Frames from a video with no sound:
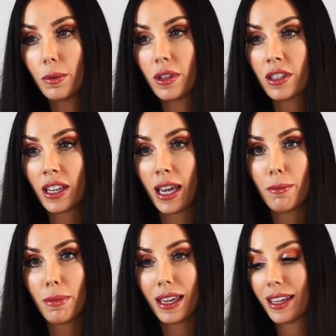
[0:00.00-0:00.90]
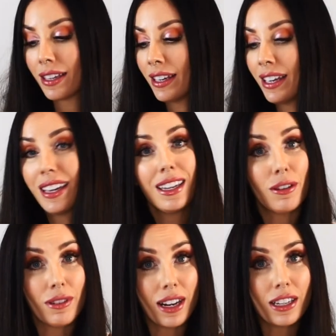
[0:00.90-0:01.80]
which can be in
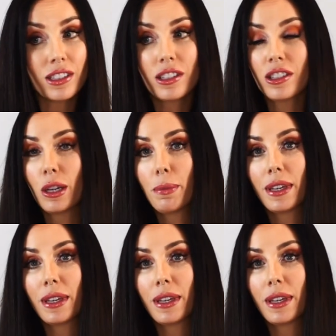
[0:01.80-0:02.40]
a relationship,